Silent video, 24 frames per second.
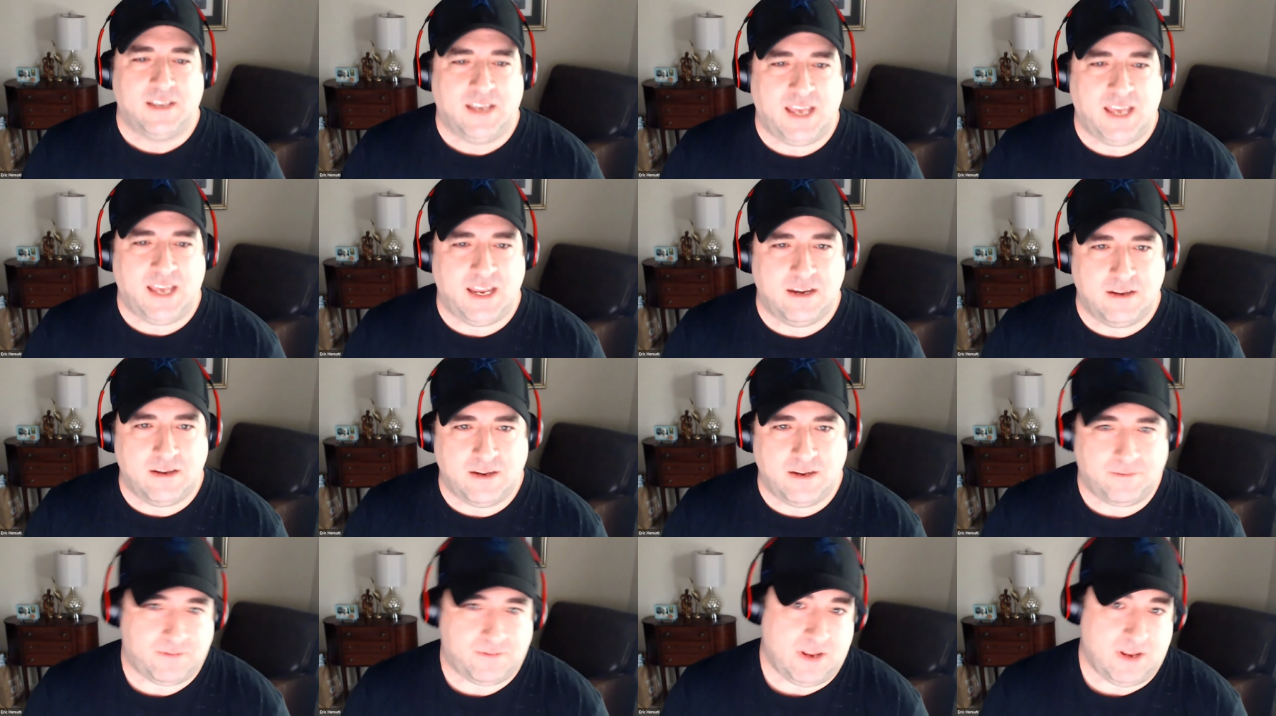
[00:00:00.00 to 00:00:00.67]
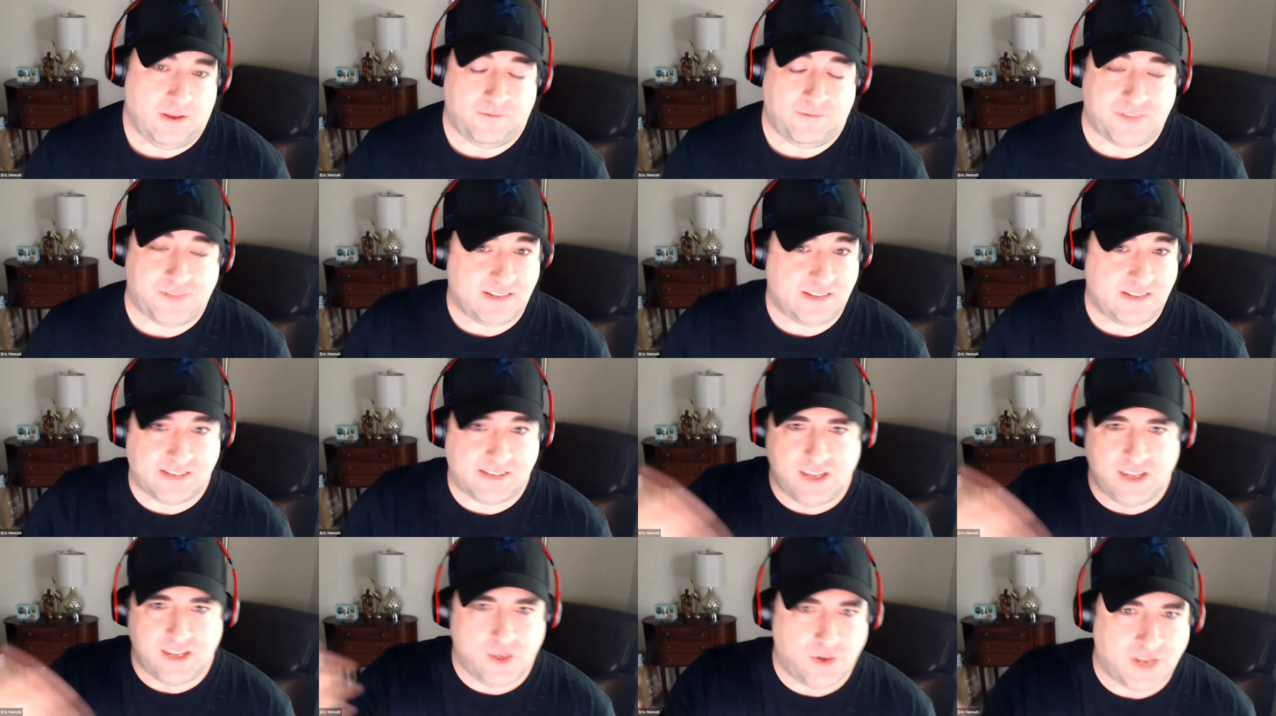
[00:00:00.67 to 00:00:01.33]
And if if they
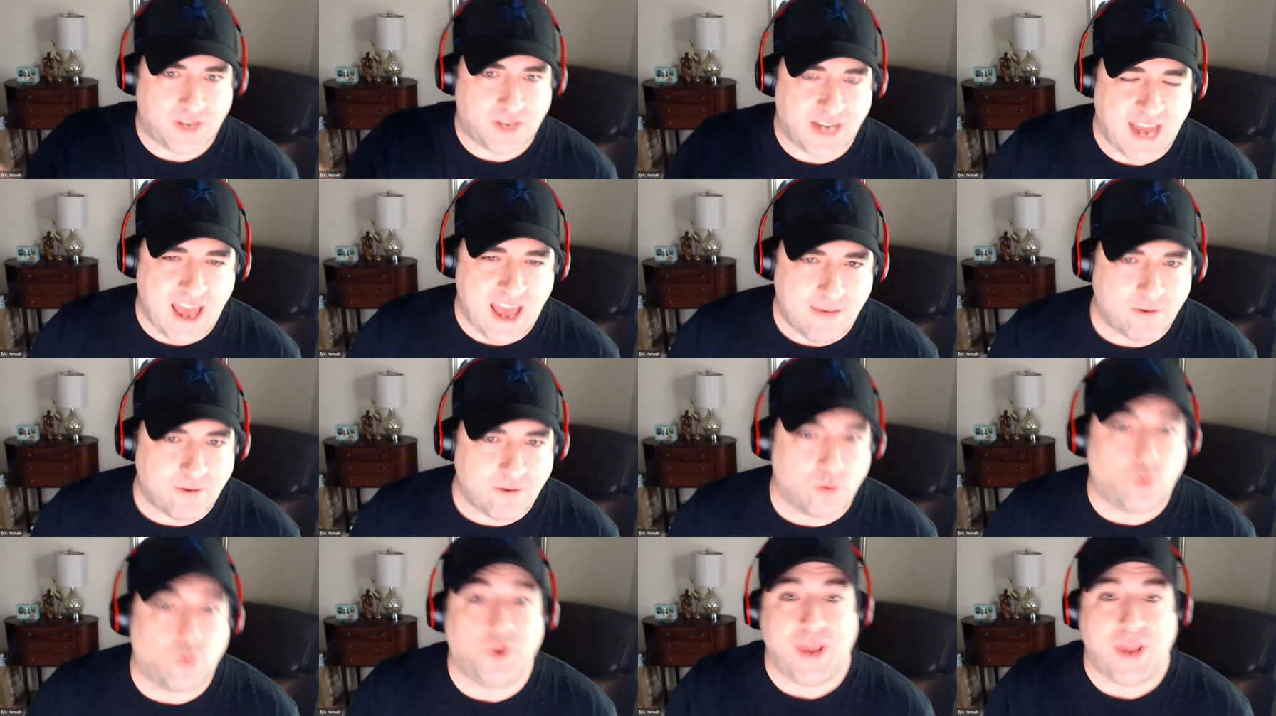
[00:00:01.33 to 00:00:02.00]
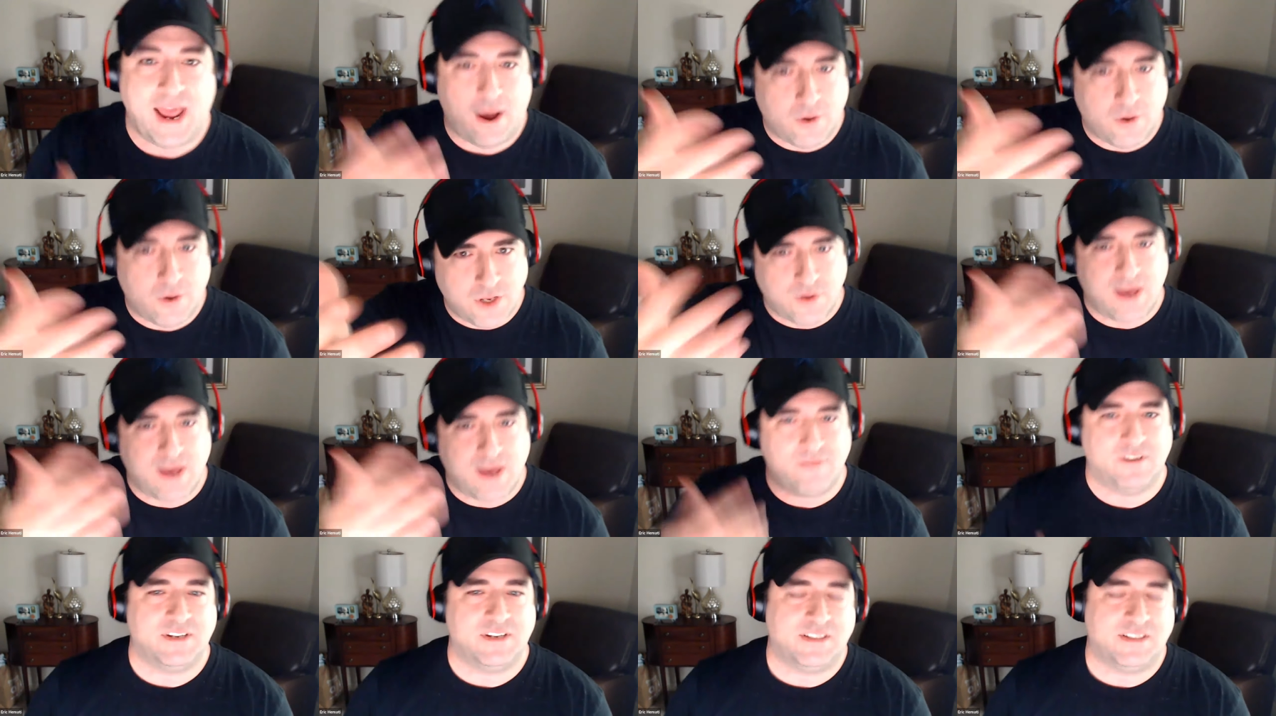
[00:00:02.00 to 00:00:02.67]
say you can have it, well, now you
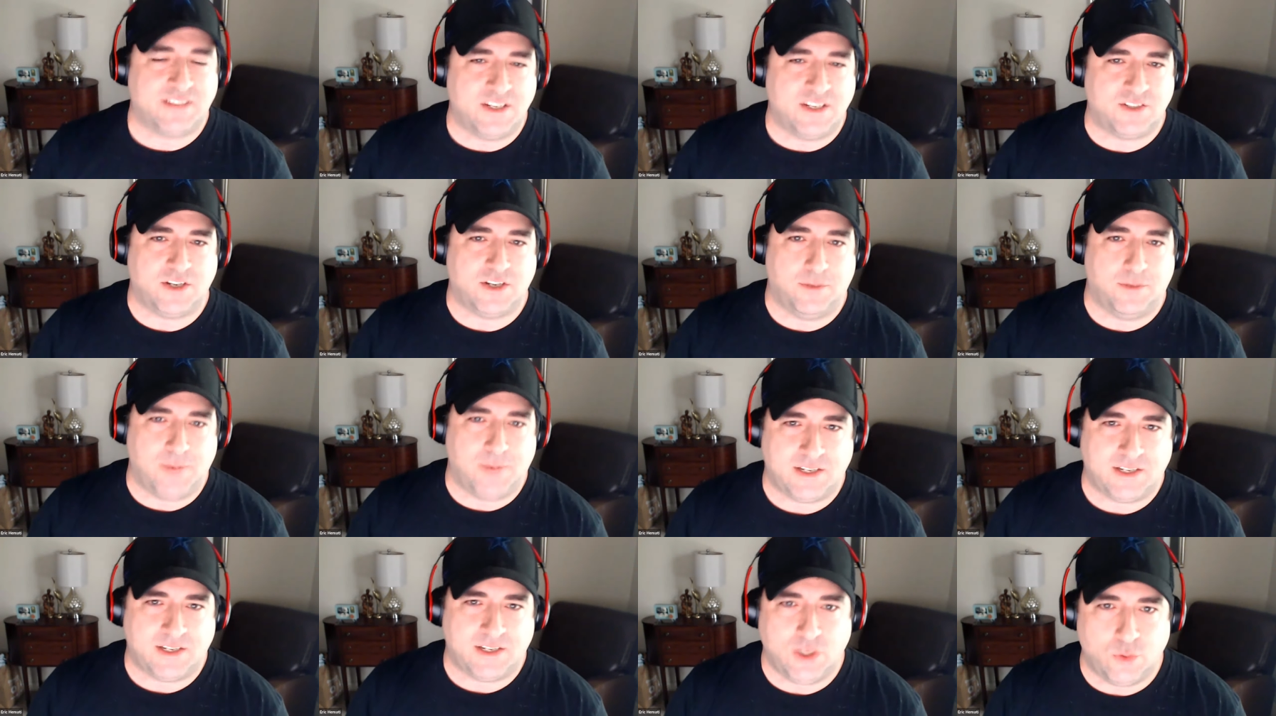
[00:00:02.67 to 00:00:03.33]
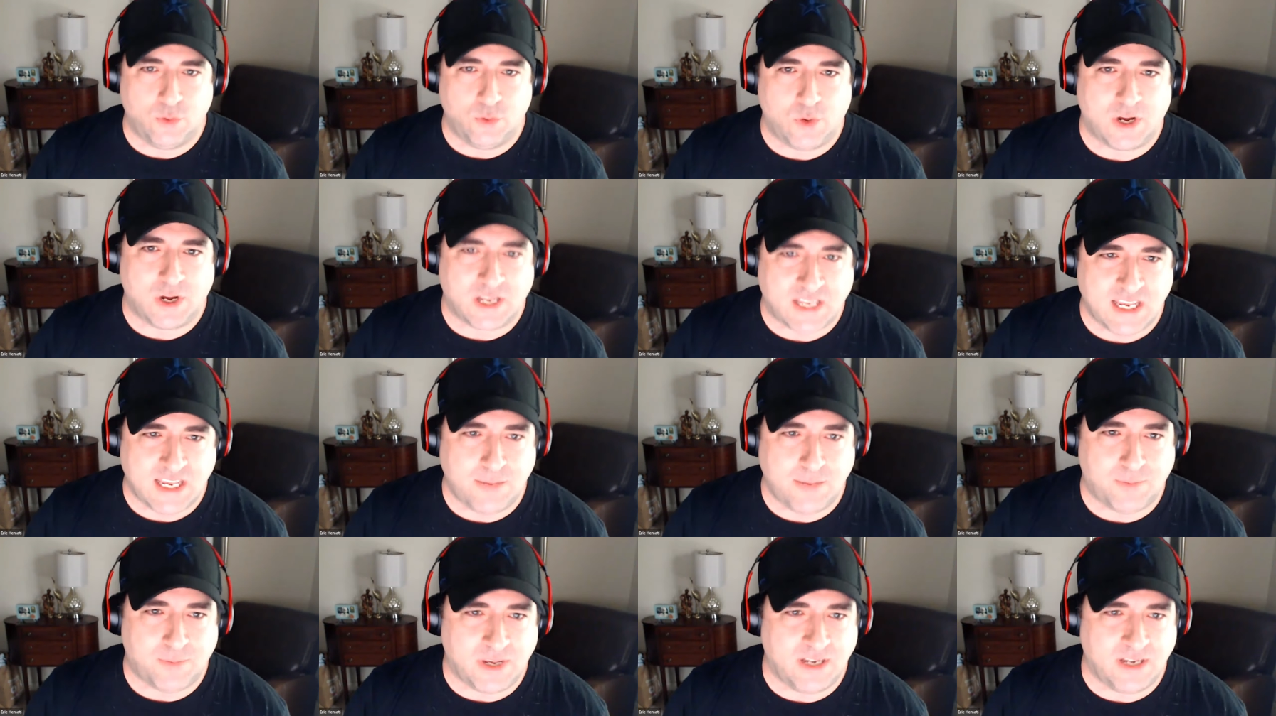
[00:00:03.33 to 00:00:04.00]
have a decision to make. Do you want to
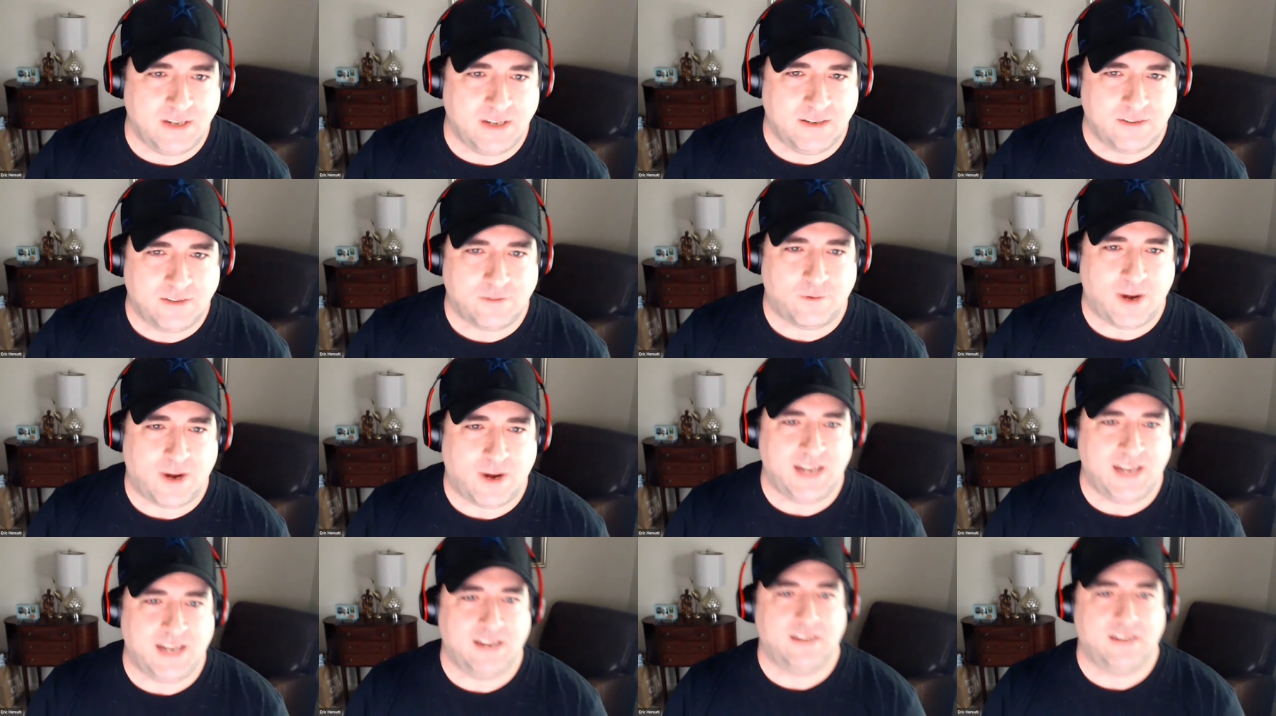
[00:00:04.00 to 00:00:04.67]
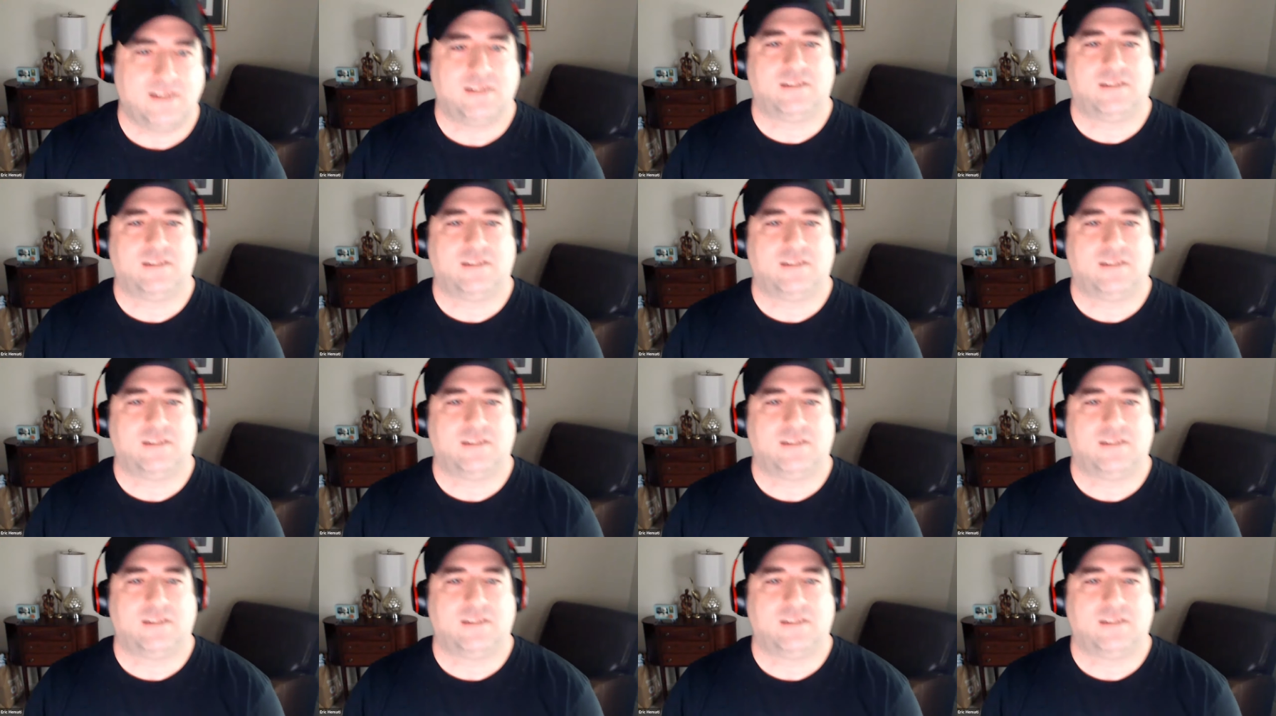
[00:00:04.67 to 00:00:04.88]
keep it, right?